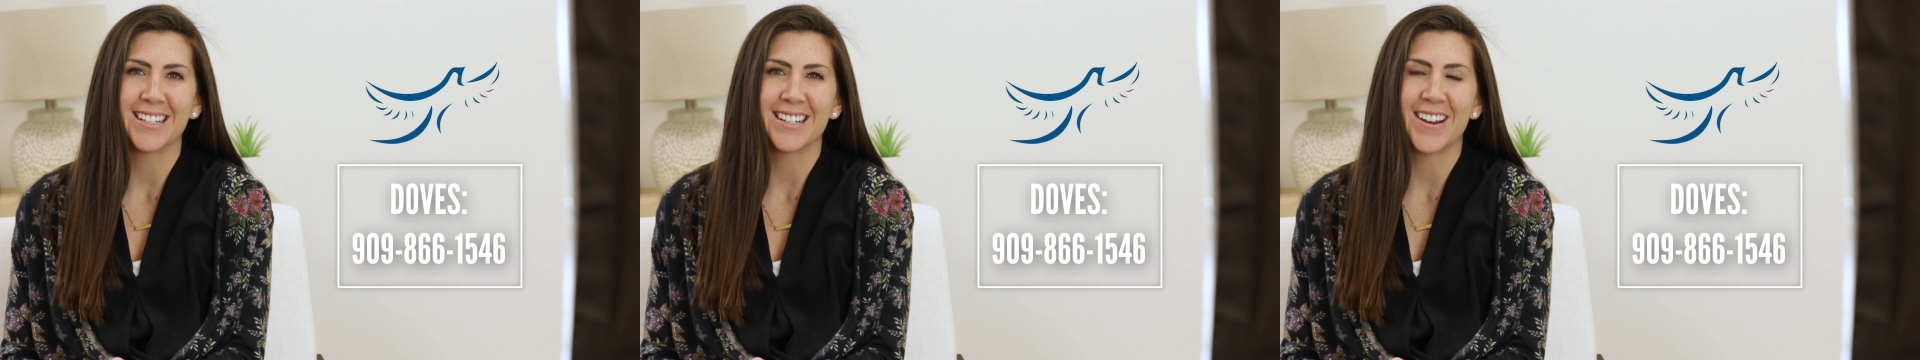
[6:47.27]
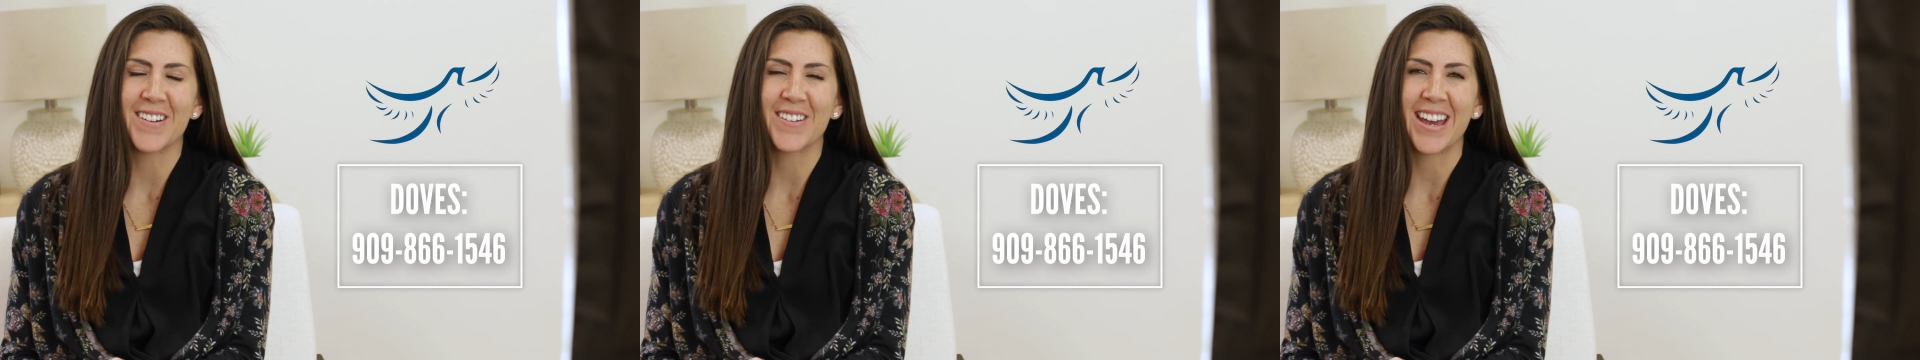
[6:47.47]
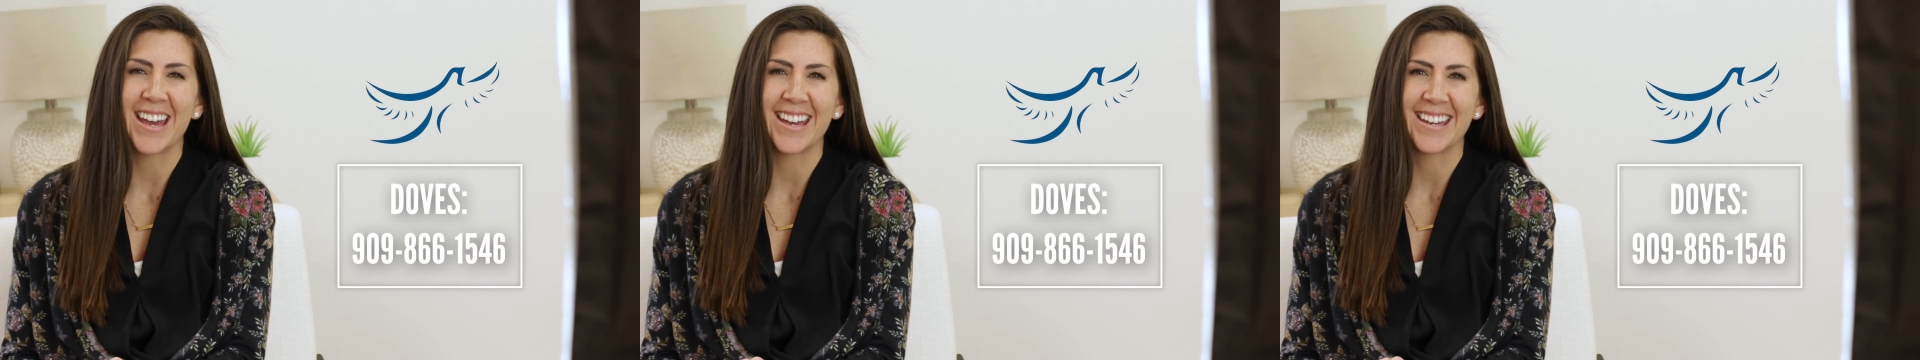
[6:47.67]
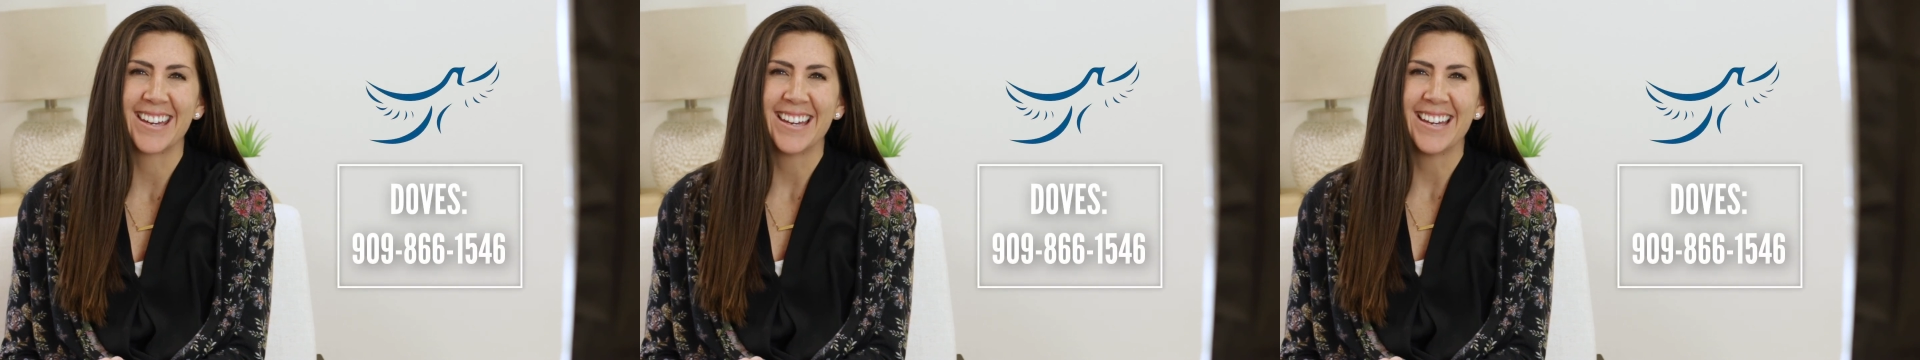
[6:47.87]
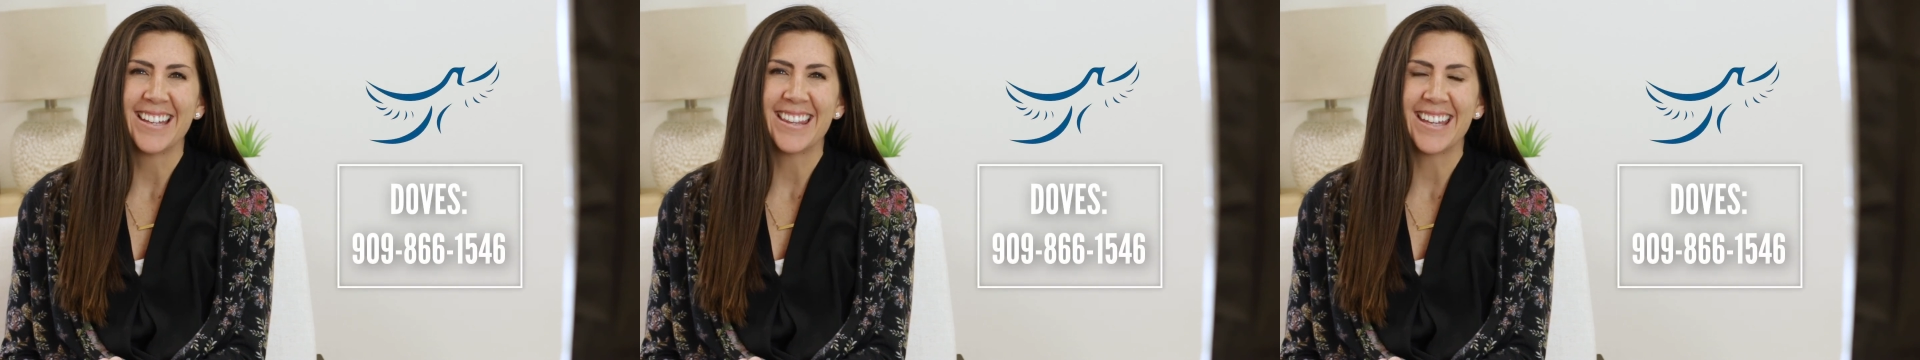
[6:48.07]
Okay,
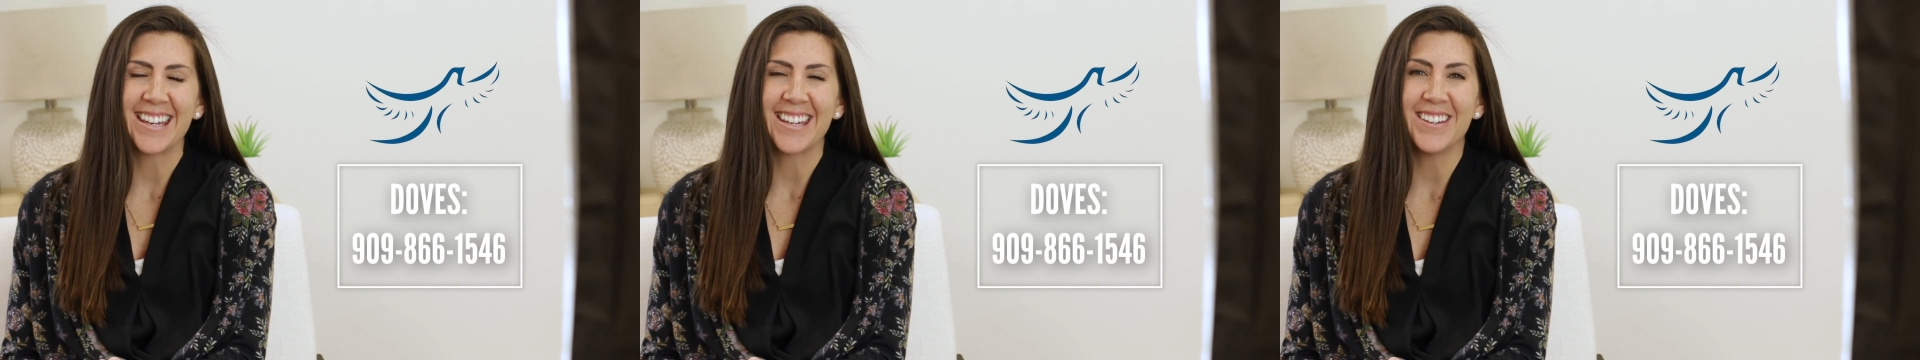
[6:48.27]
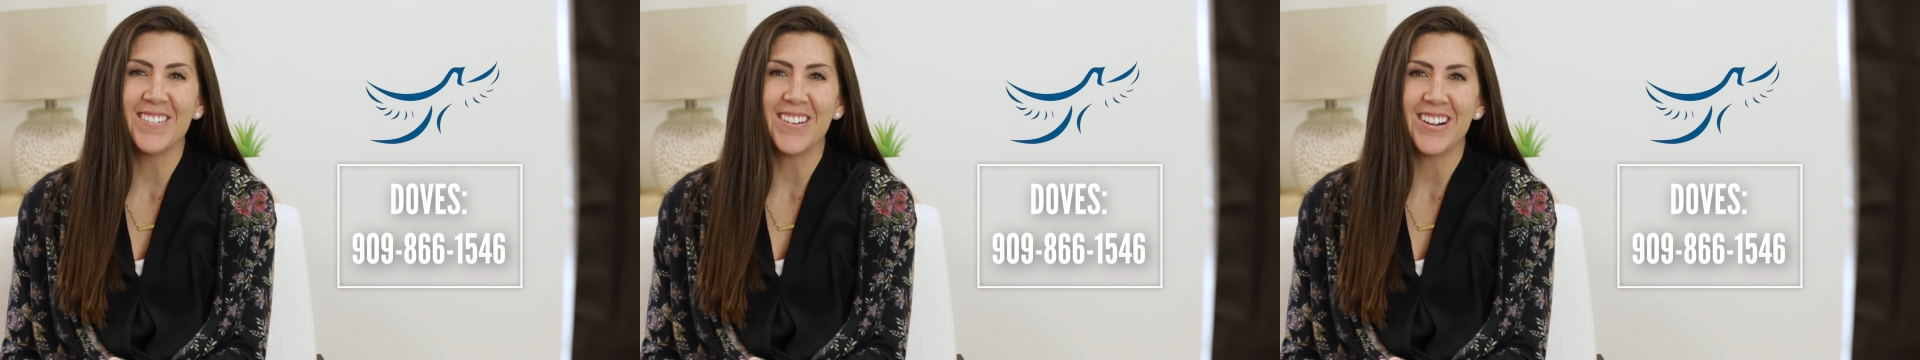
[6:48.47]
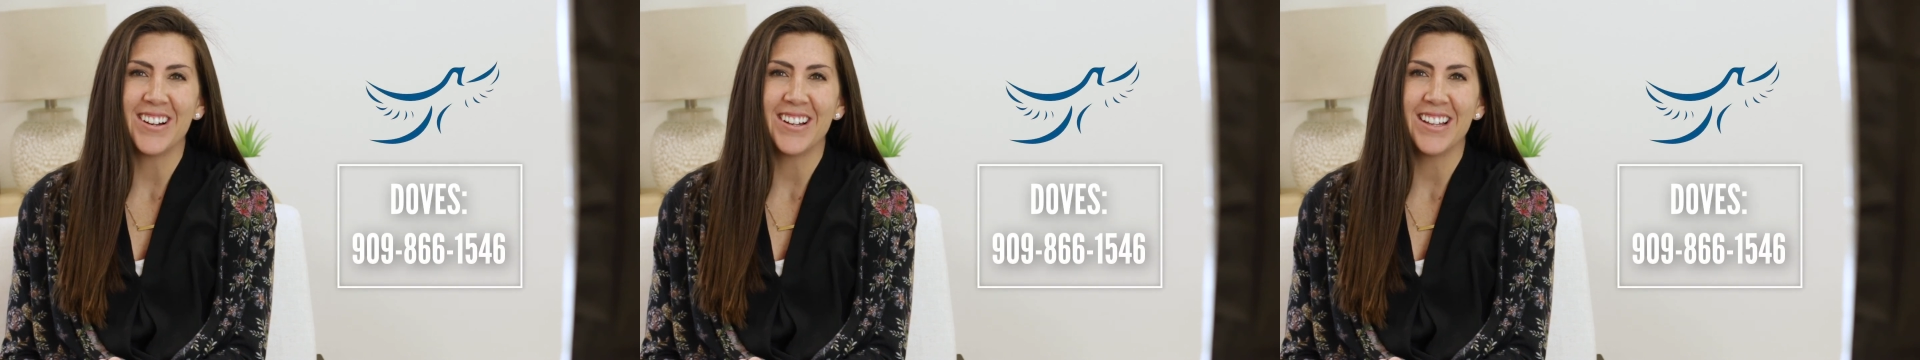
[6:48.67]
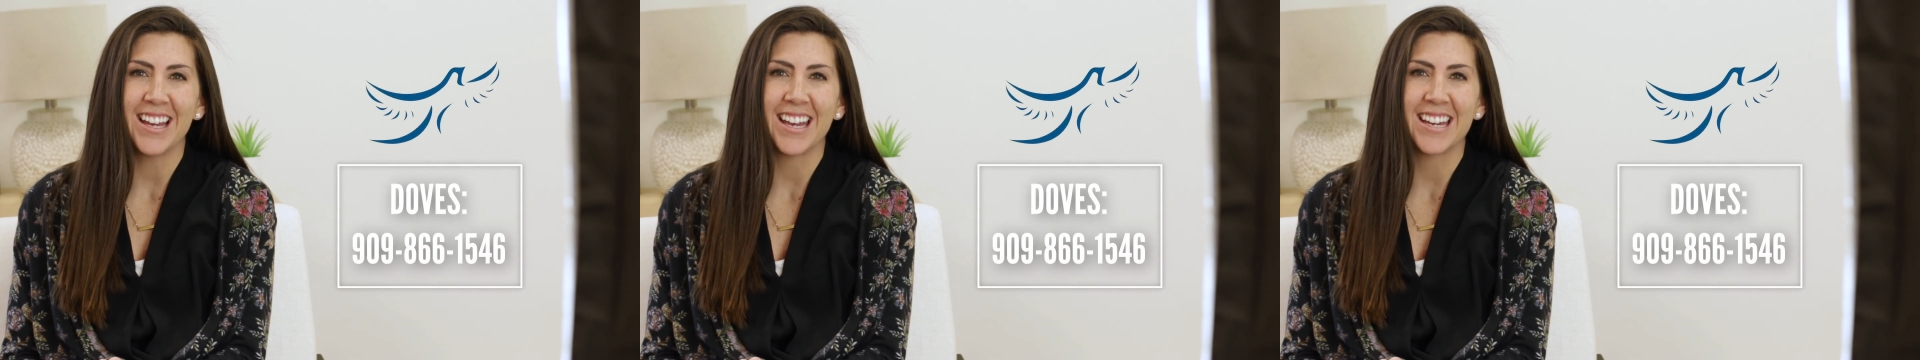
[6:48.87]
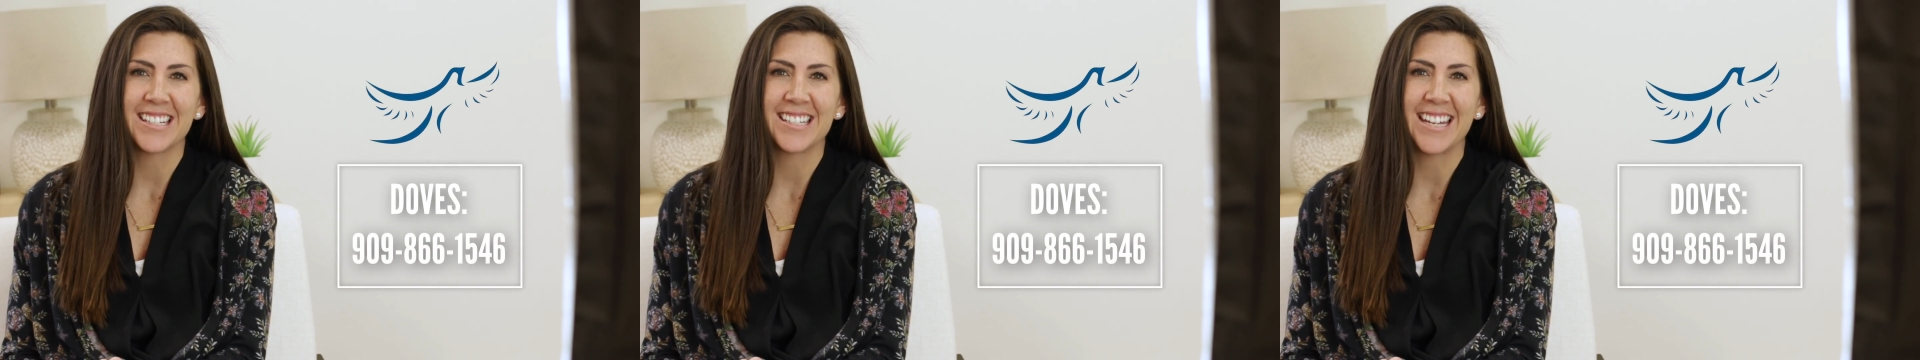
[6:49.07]
thank you all
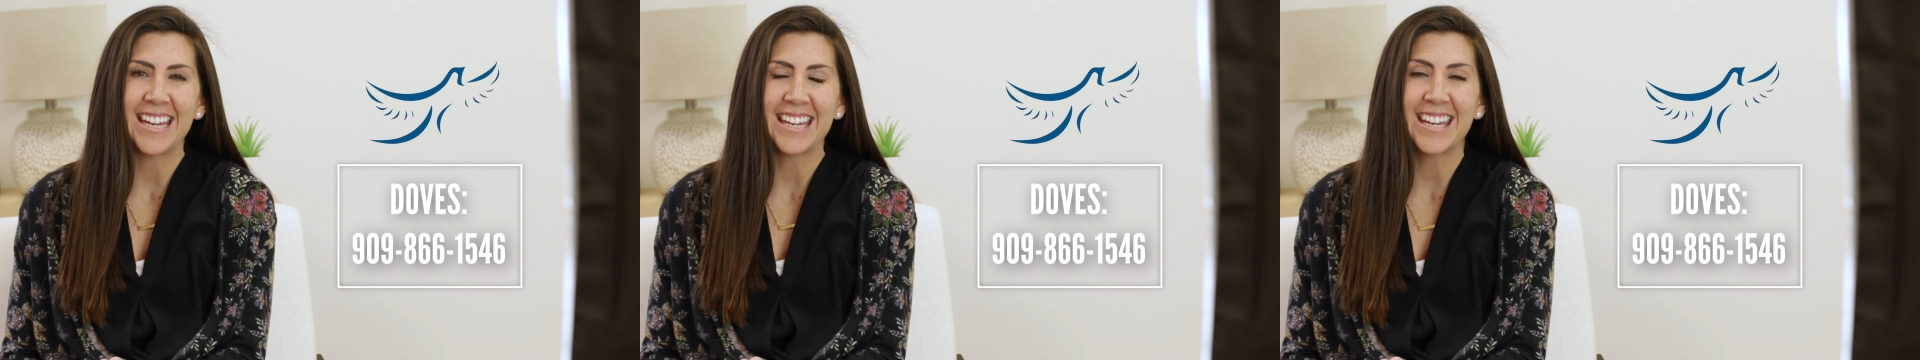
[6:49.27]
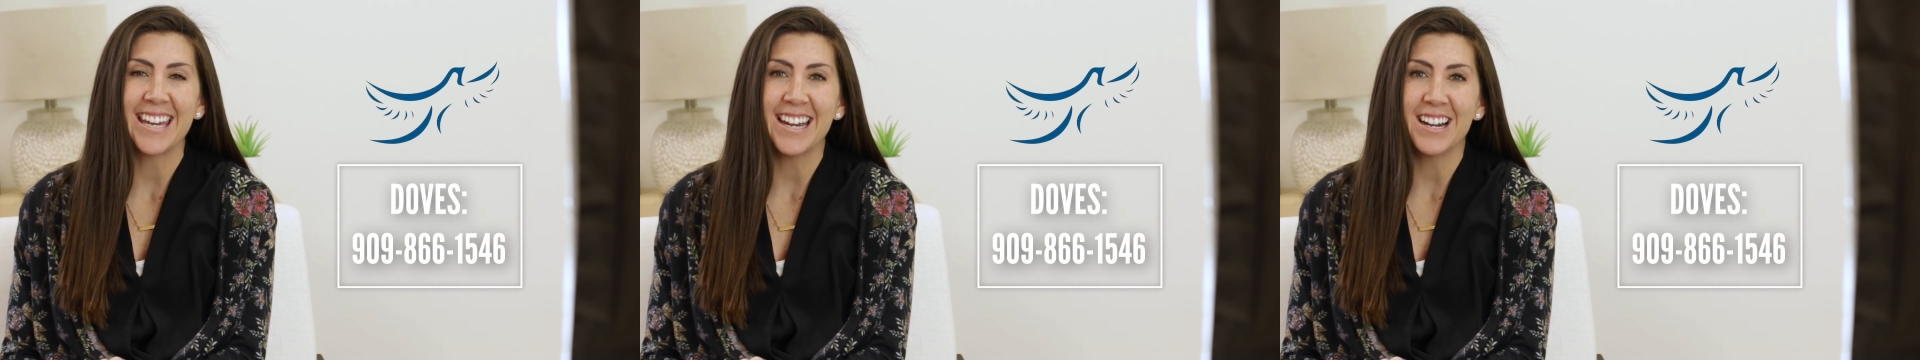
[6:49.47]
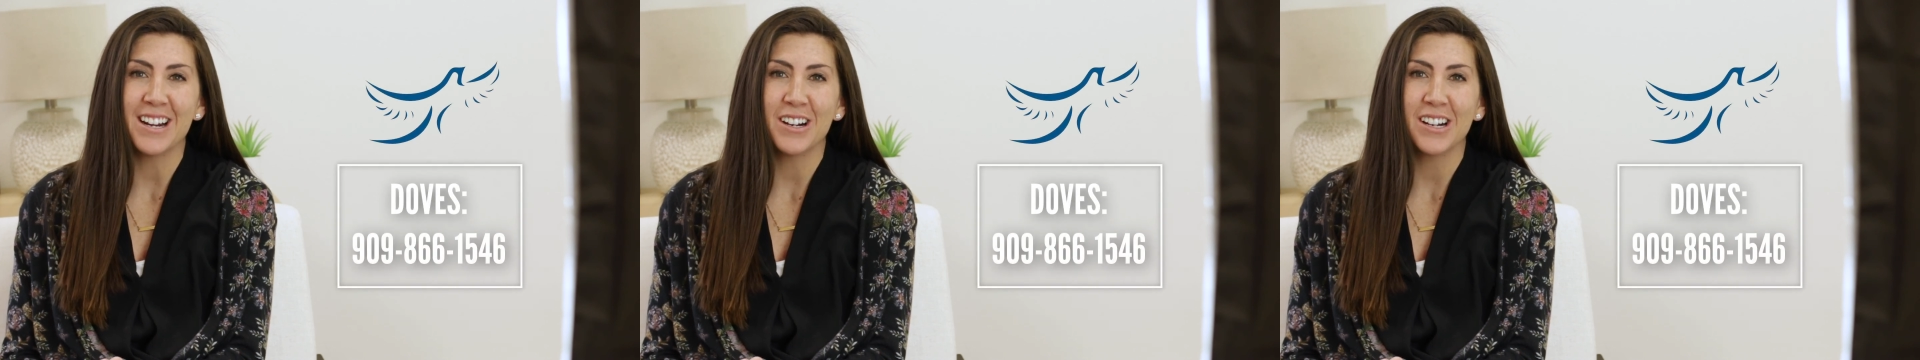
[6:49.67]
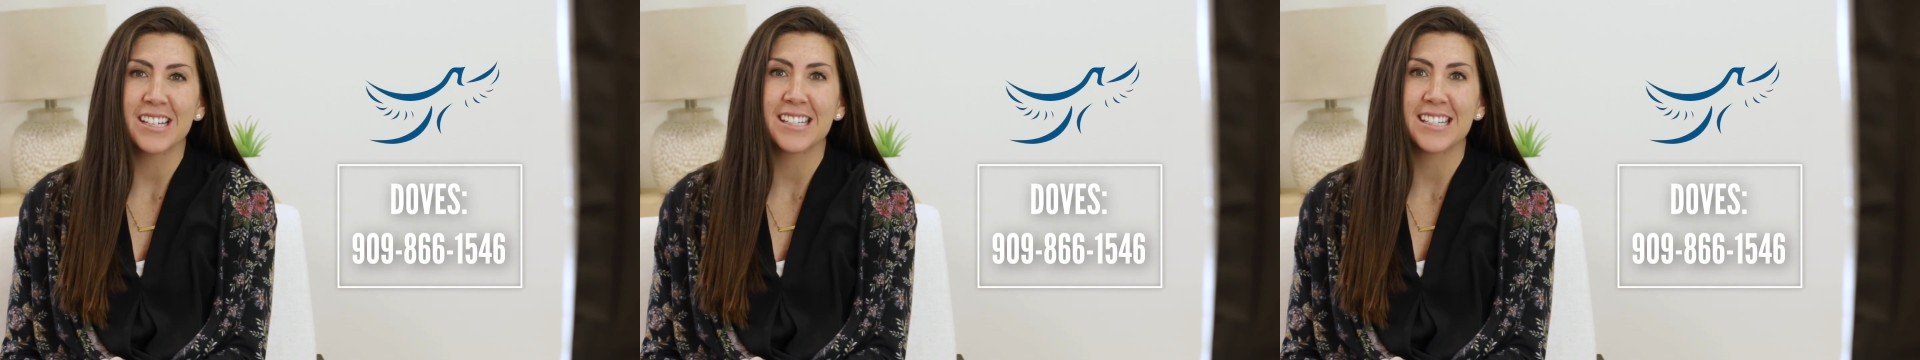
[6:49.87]
and take care.